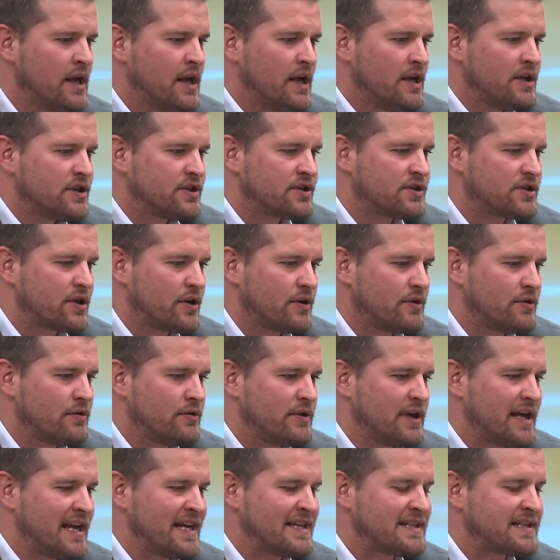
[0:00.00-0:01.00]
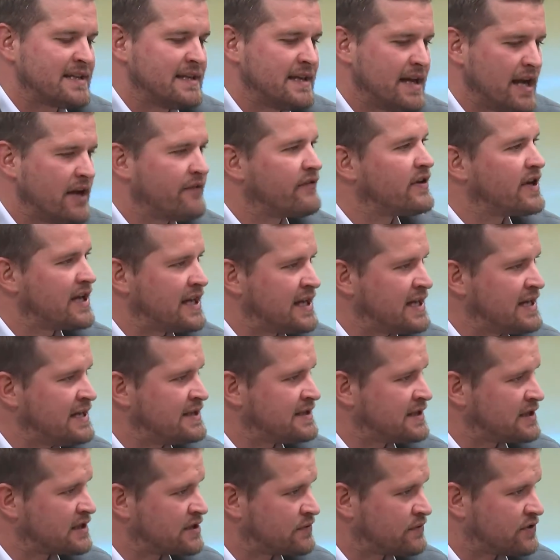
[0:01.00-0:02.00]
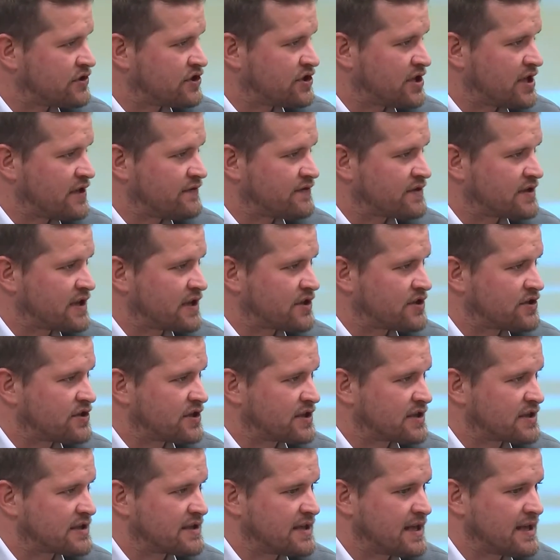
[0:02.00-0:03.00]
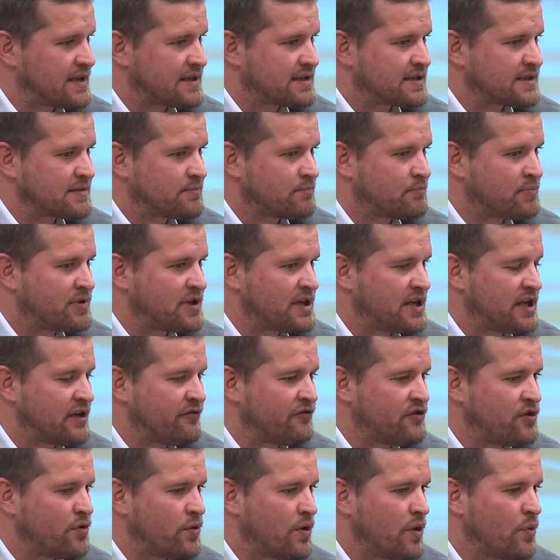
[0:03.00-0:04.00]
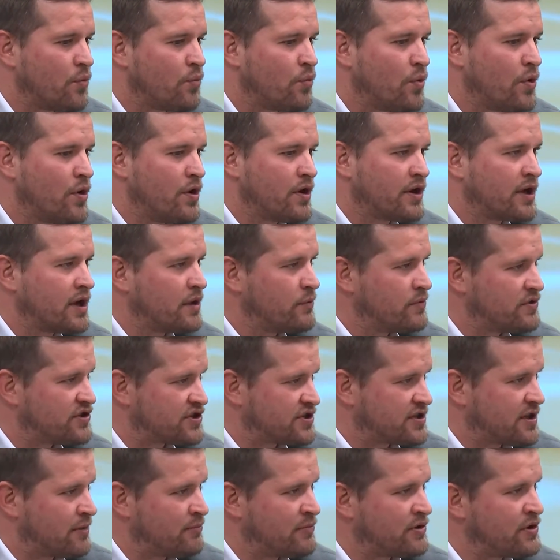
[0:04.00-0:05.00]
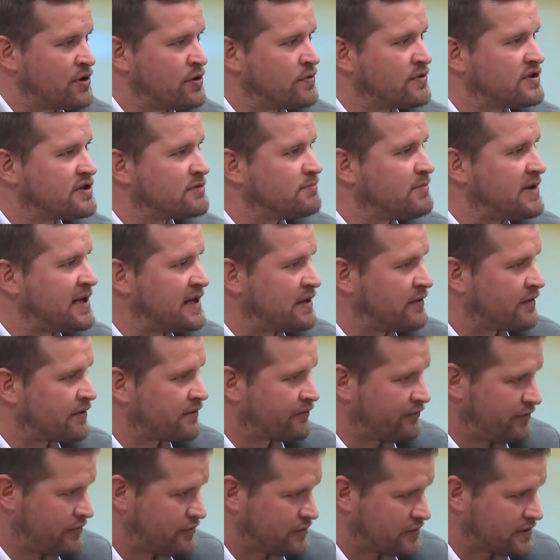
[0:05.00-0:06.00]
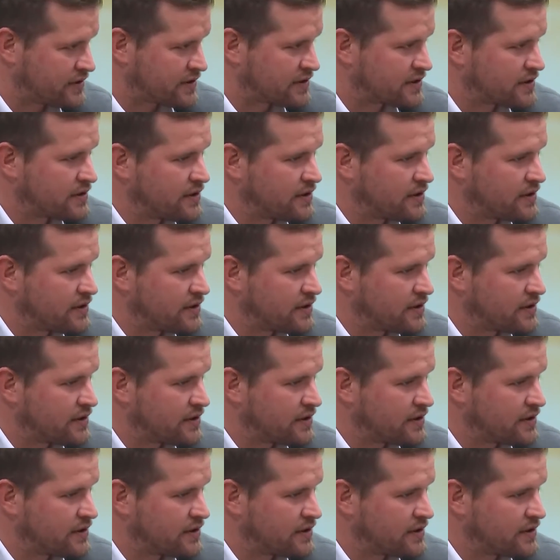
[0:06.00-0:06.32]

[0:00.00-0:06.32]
So it's never easy to achieve such success, but if you are working with someone who has been through it,